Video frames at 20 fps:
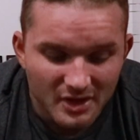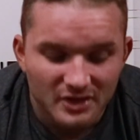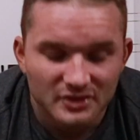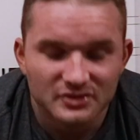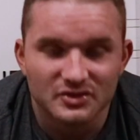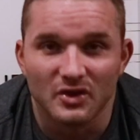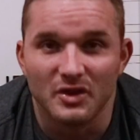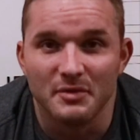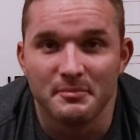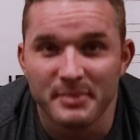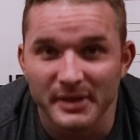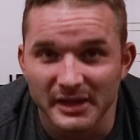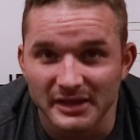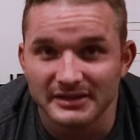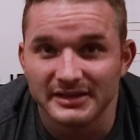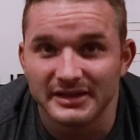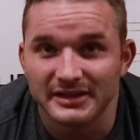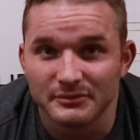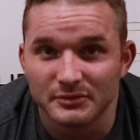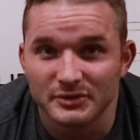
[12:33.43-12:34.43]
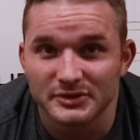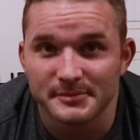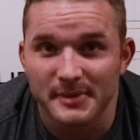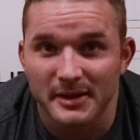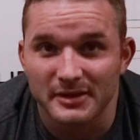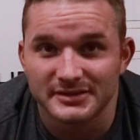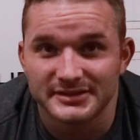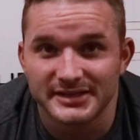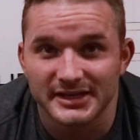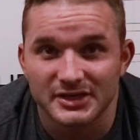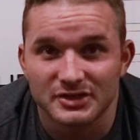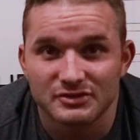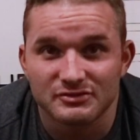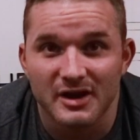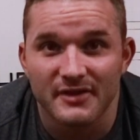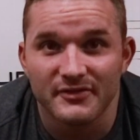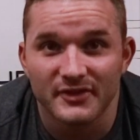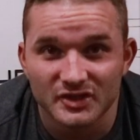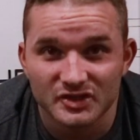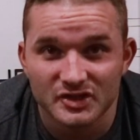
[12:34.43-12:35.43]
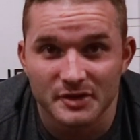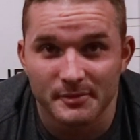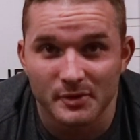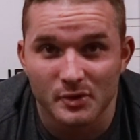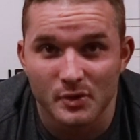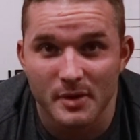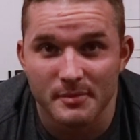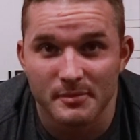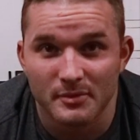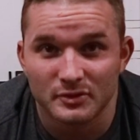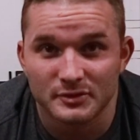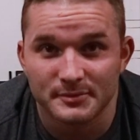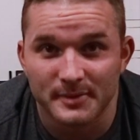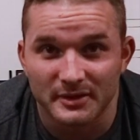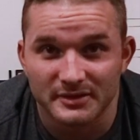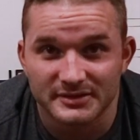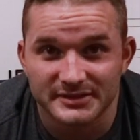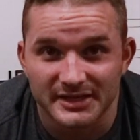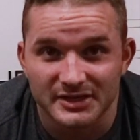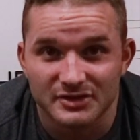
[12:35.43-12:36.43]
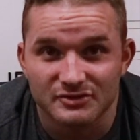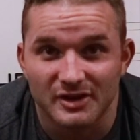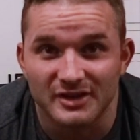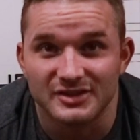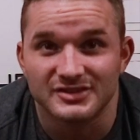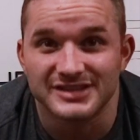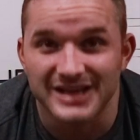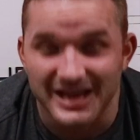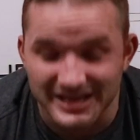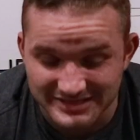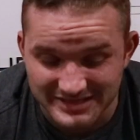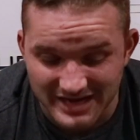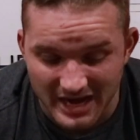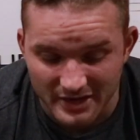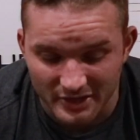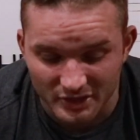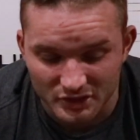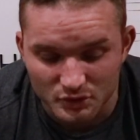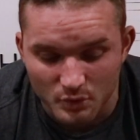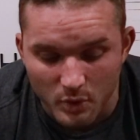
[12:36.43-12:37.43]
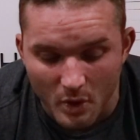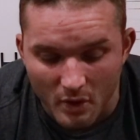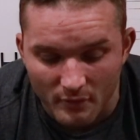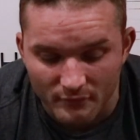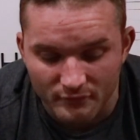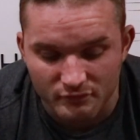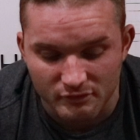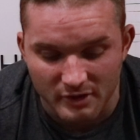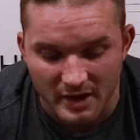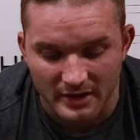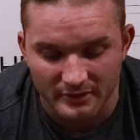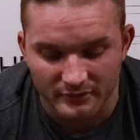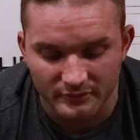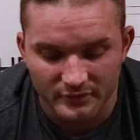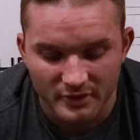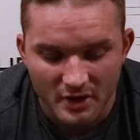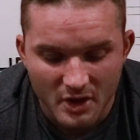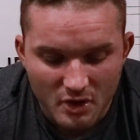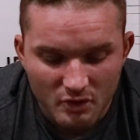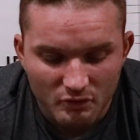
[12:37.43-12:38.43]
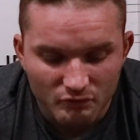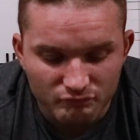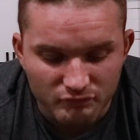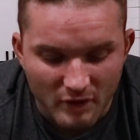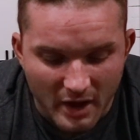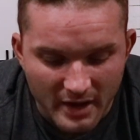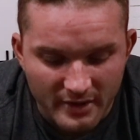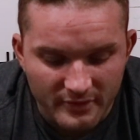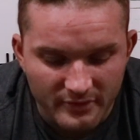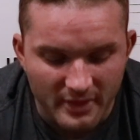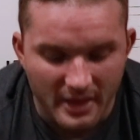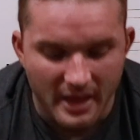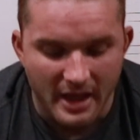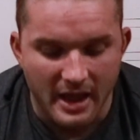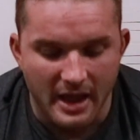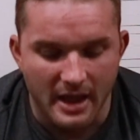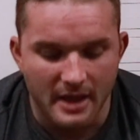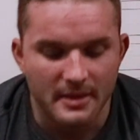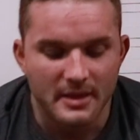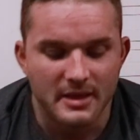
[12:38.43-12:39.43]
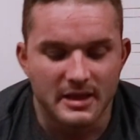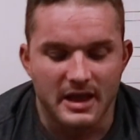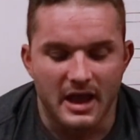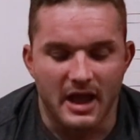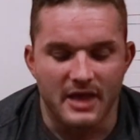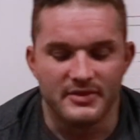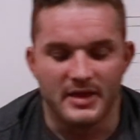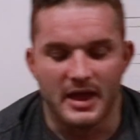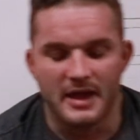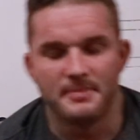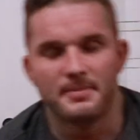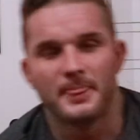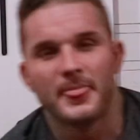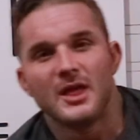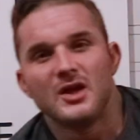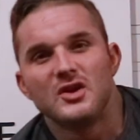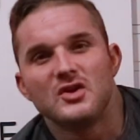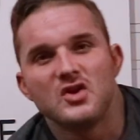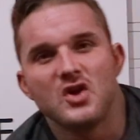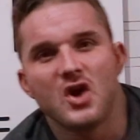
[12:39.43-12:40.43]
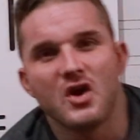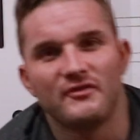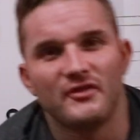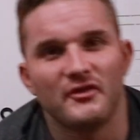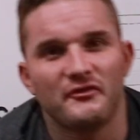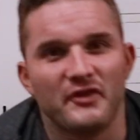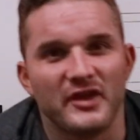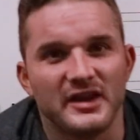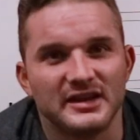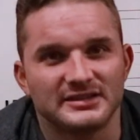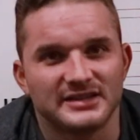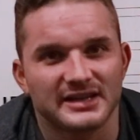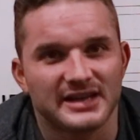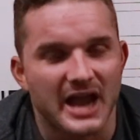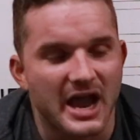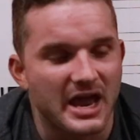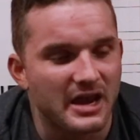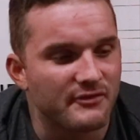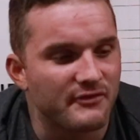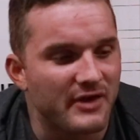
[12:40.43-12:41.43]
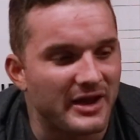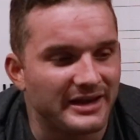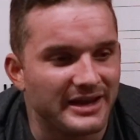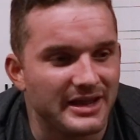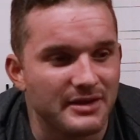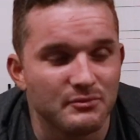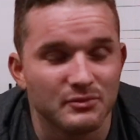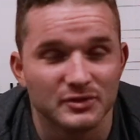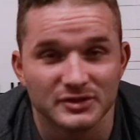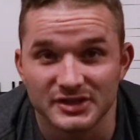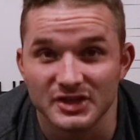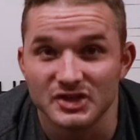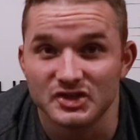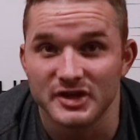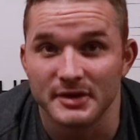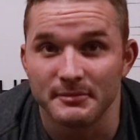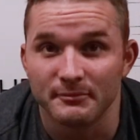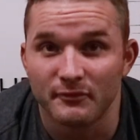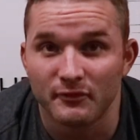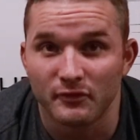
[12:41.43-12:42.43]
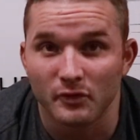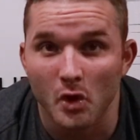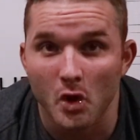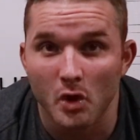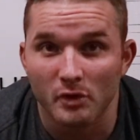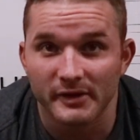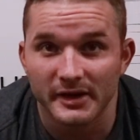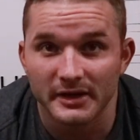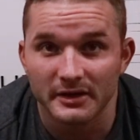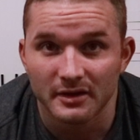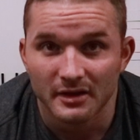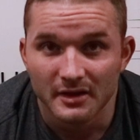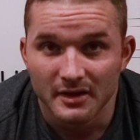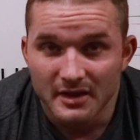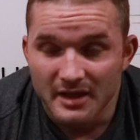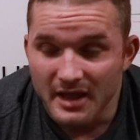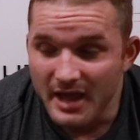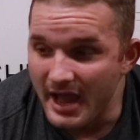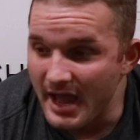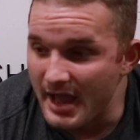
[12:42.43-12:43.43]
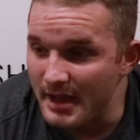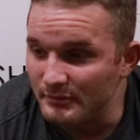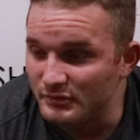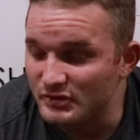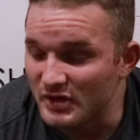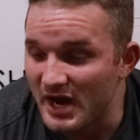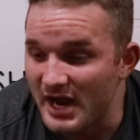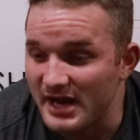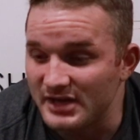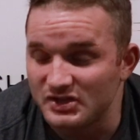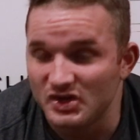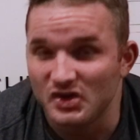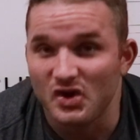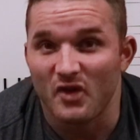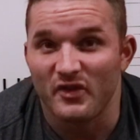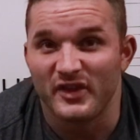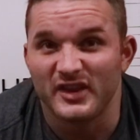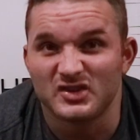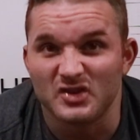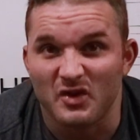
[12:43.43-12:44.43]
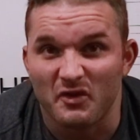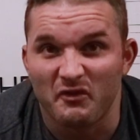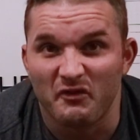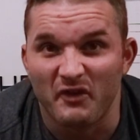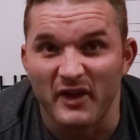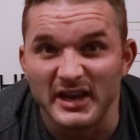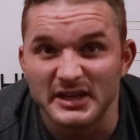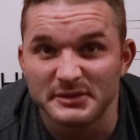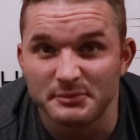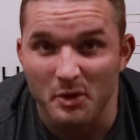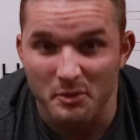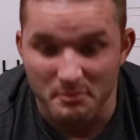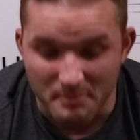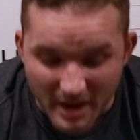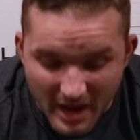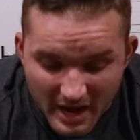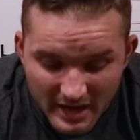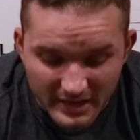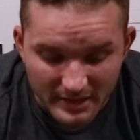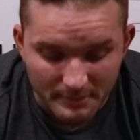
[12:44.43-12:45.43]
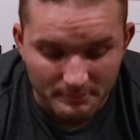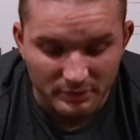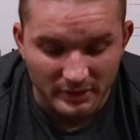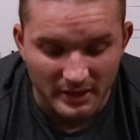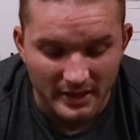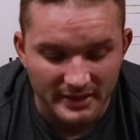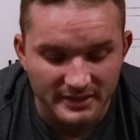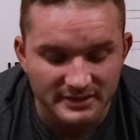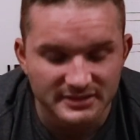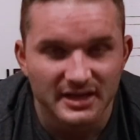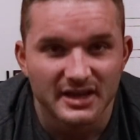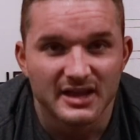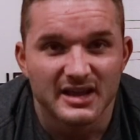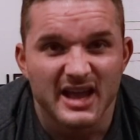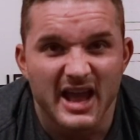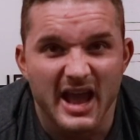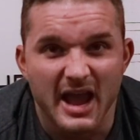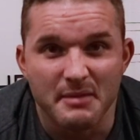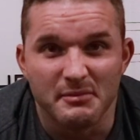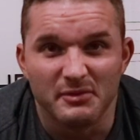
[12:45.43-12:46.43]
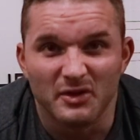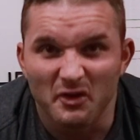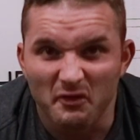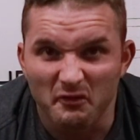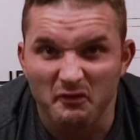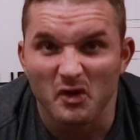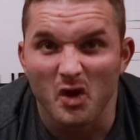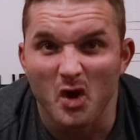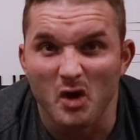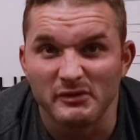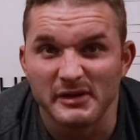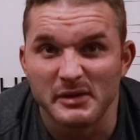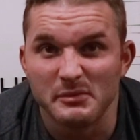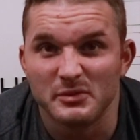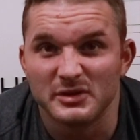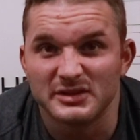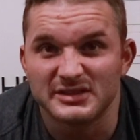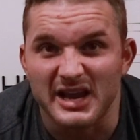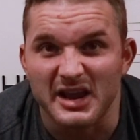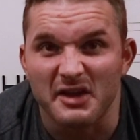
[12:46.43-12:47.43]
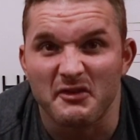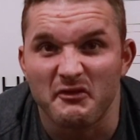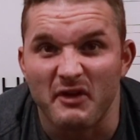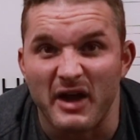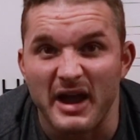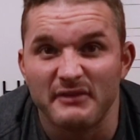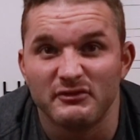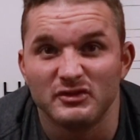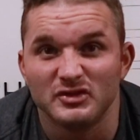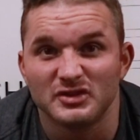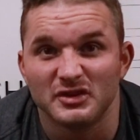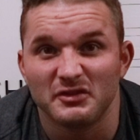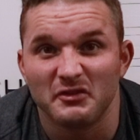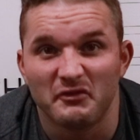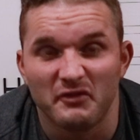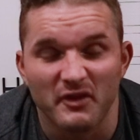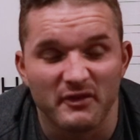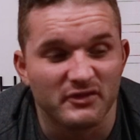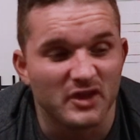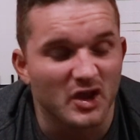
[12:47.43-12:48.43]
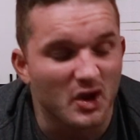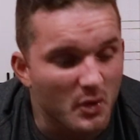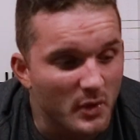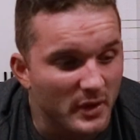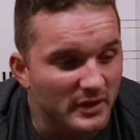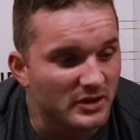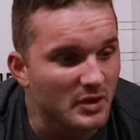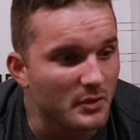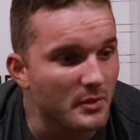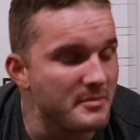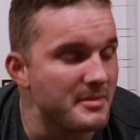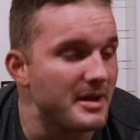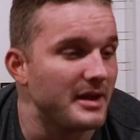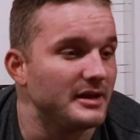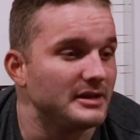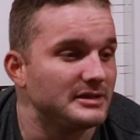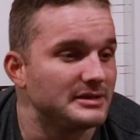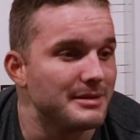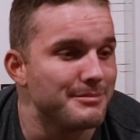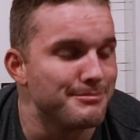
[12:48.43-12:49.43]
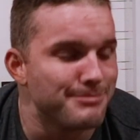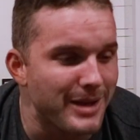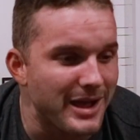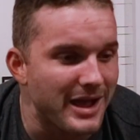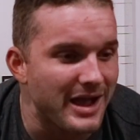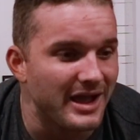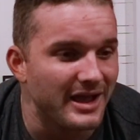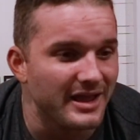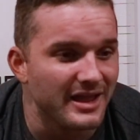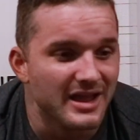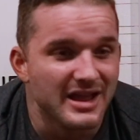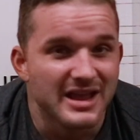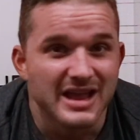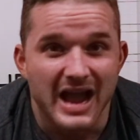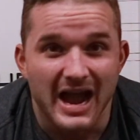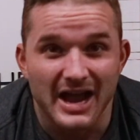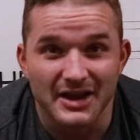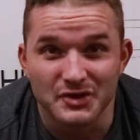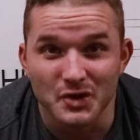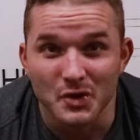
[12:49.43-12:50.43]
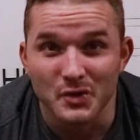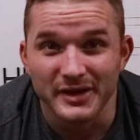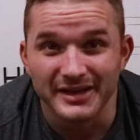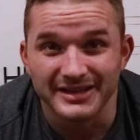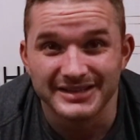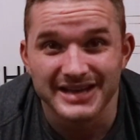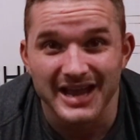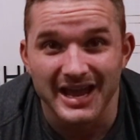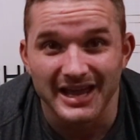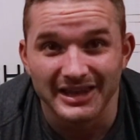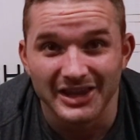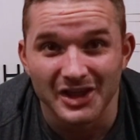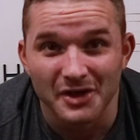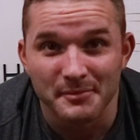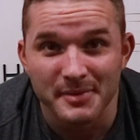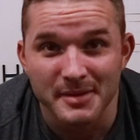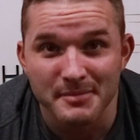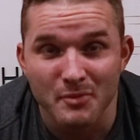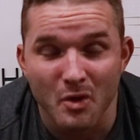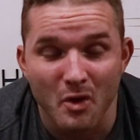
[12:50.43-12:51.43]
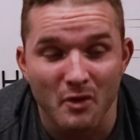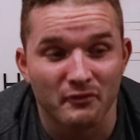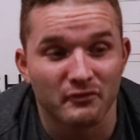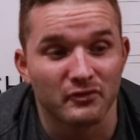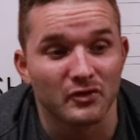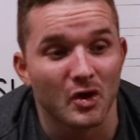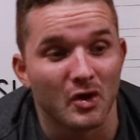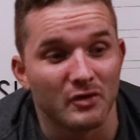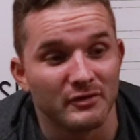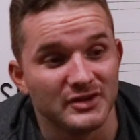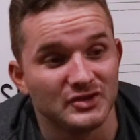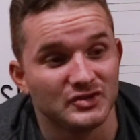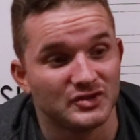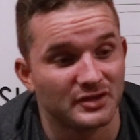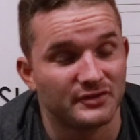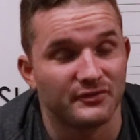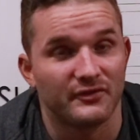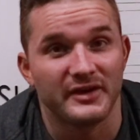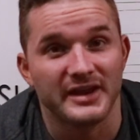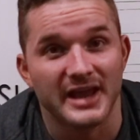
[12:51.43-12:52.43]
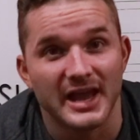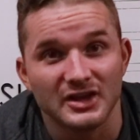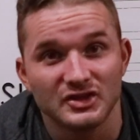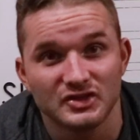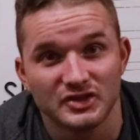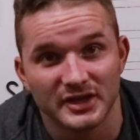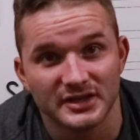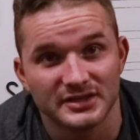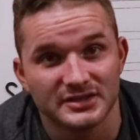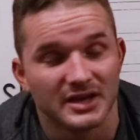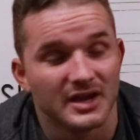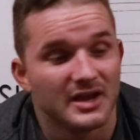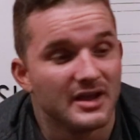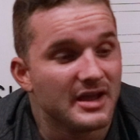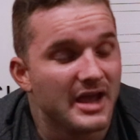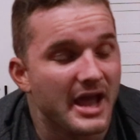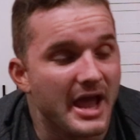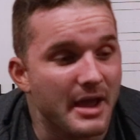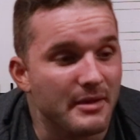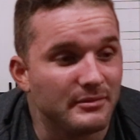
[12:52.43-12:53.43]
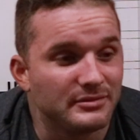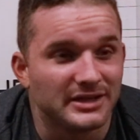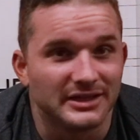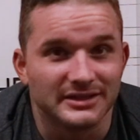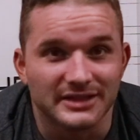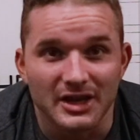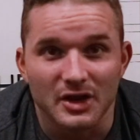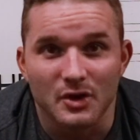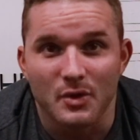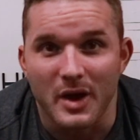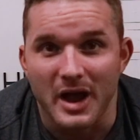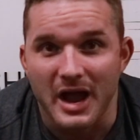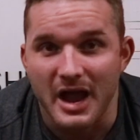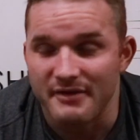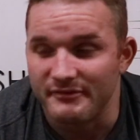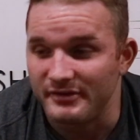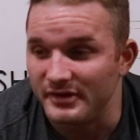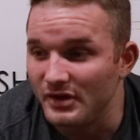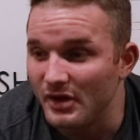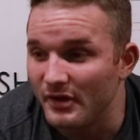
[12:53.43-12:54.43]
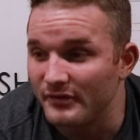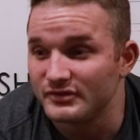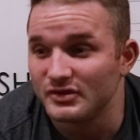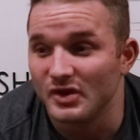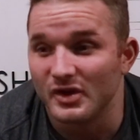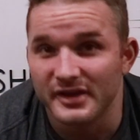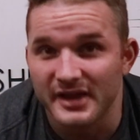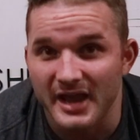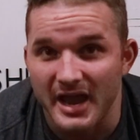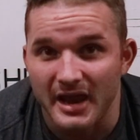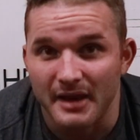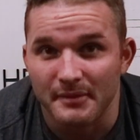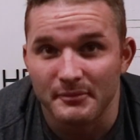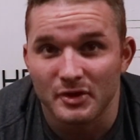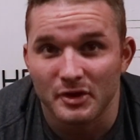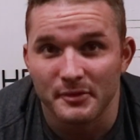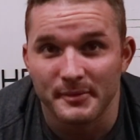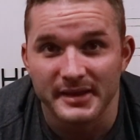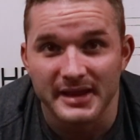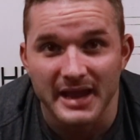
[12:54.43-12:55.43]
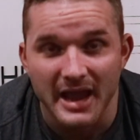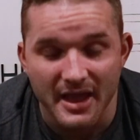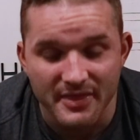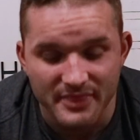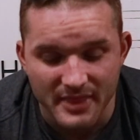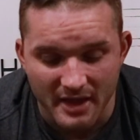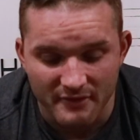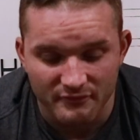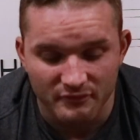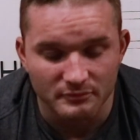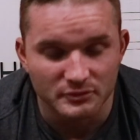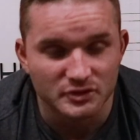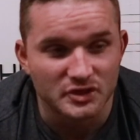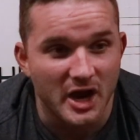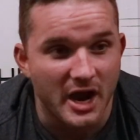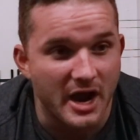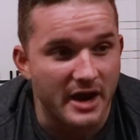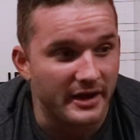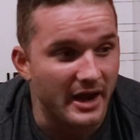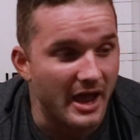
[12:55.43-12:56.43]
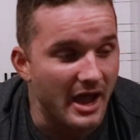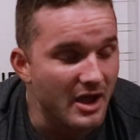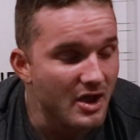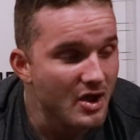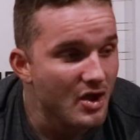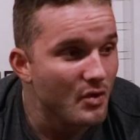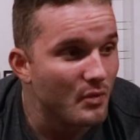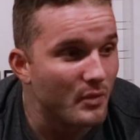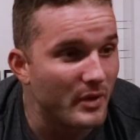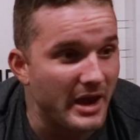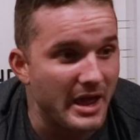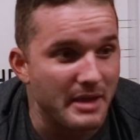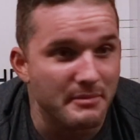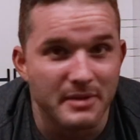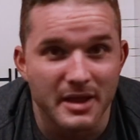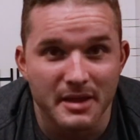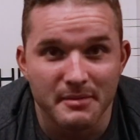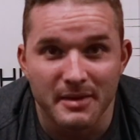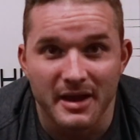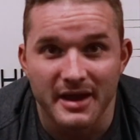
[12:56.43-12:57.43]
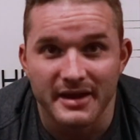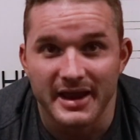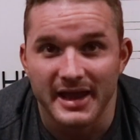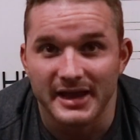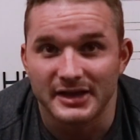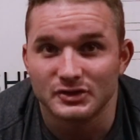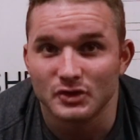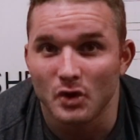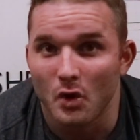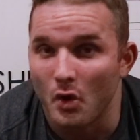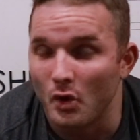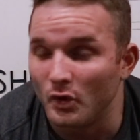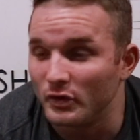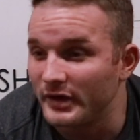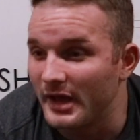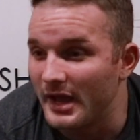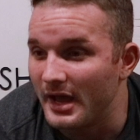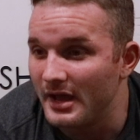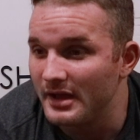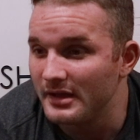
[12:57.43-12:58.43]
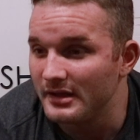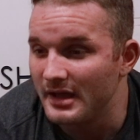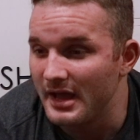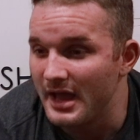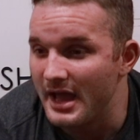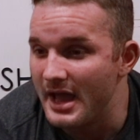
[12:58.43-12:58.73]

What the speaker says: So the building was about £6,000, the gym equipment was about £6,000. So that's kind of £12,000 right there. And then other things to kind of add in was the gym flooring. So I actually got this off Facebook Marketplace, and the flooring was like 550 quid that we managed to buy. I do need to get a little bit more flooring just for the edges, because I didn't quite have enough. So again, I'm going to be getting that from China when I make my next order.